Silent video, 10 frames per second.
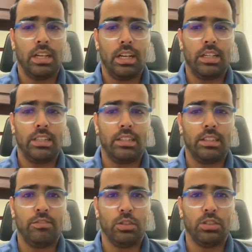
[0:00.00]
And
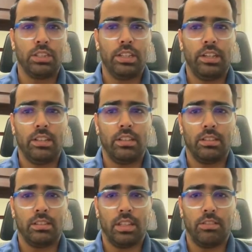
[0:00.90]
if you see
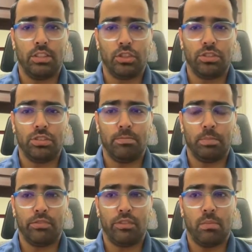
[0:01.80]
here, I will show you the
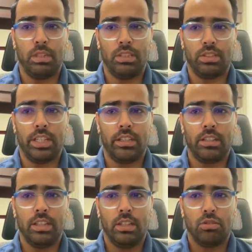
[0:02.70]
performance, right?
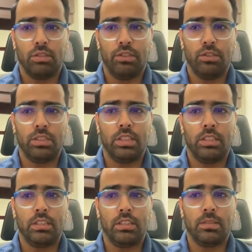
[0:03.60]
So if you see
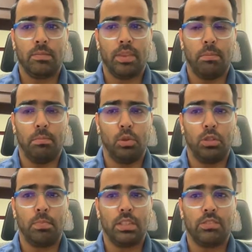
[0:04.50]
the
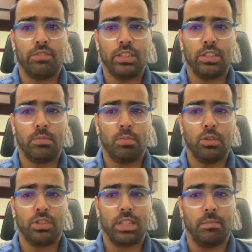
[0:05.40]
boot plus first
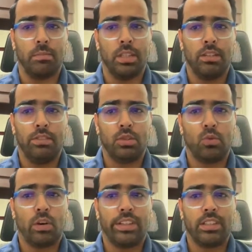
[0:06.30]
response time with
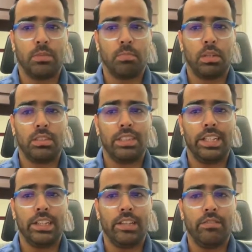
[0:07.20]
Quarkus plus
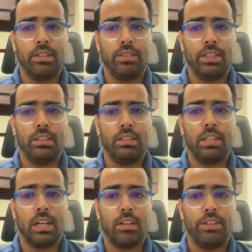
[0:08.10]
native with
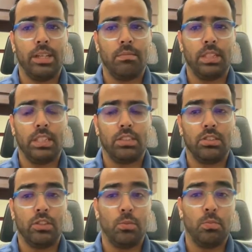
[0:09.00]
GraalVM, it's
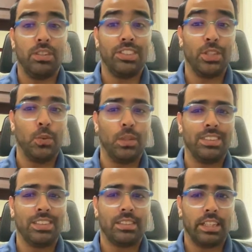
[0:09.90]

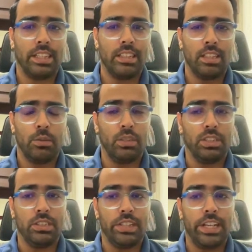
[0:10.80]
0.016 second,
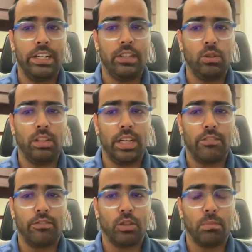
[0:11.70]
which is really good. And
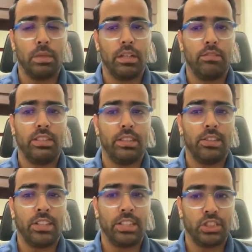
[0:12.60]
if you compare with the
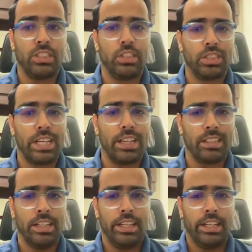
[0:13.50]
traditional
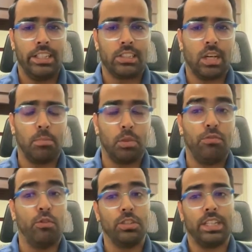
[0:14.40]
stack, it's up to
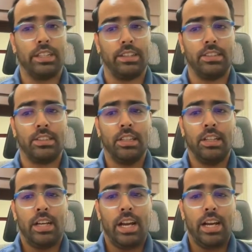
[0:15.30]
4 seconds.
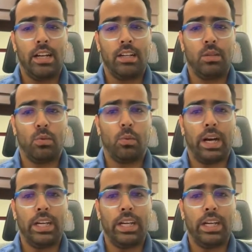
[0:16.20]
And while